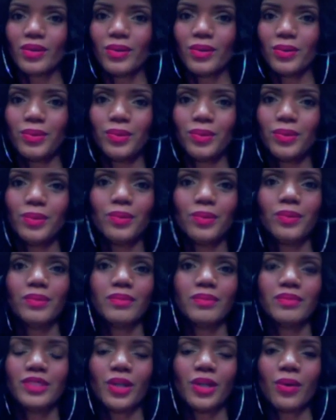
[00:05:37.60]
who
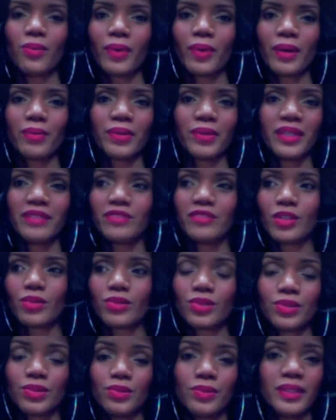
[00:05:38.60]
don't wear weave,
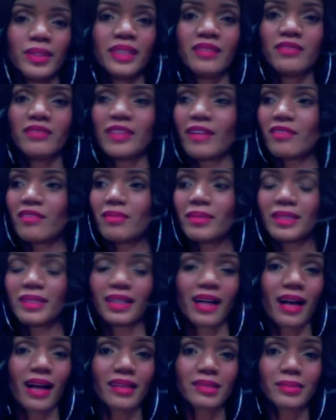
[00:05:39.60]
don't do weave, never been
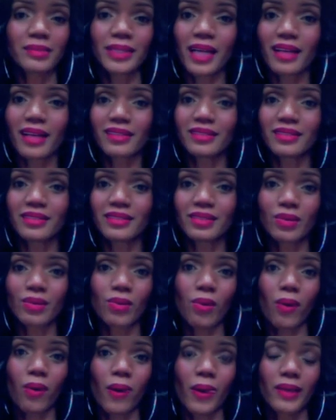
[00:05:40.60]
to cosmetology
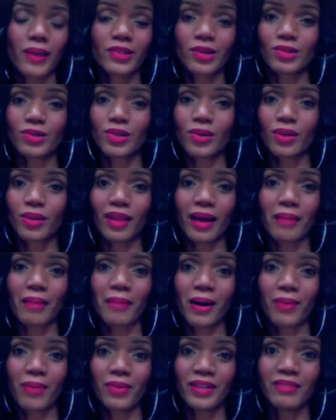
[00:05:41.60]
school, don't know a lot
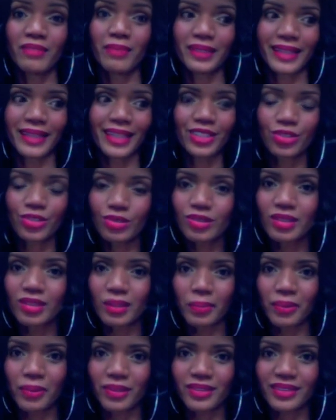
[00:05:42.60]
about weave, but that's usually
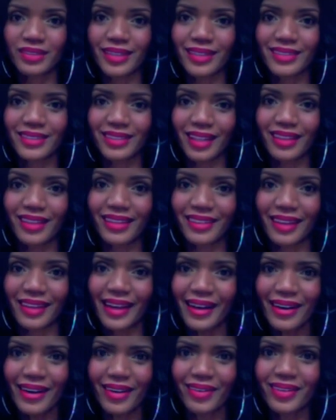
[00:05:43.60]
the person that's selling the
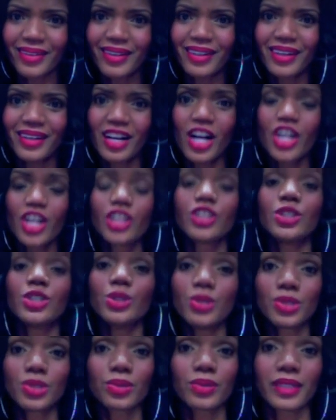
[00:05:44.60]
hair.
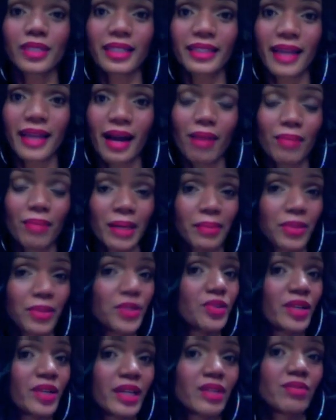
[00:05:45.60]
Usually. Now, maybe
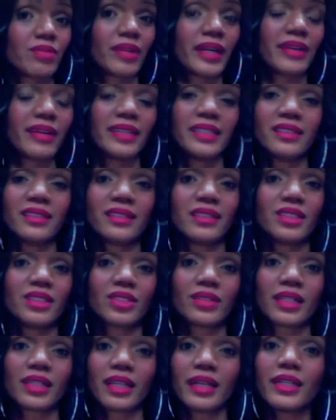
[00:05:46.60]
you'll get a rare instance
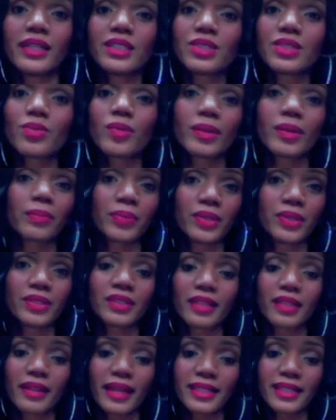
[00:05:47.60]
or occasion where the
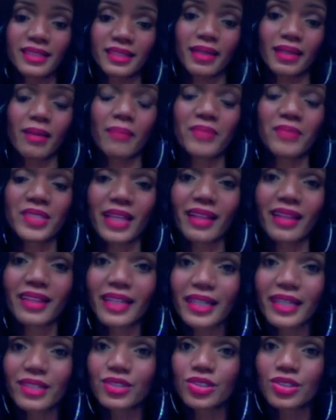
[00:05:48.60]
person that's selling the
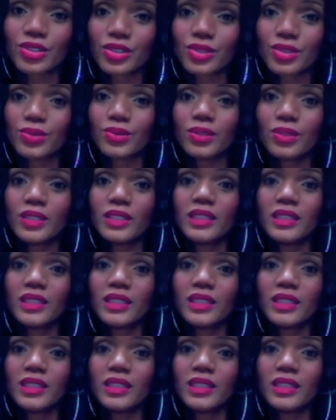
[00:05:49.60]
hair to you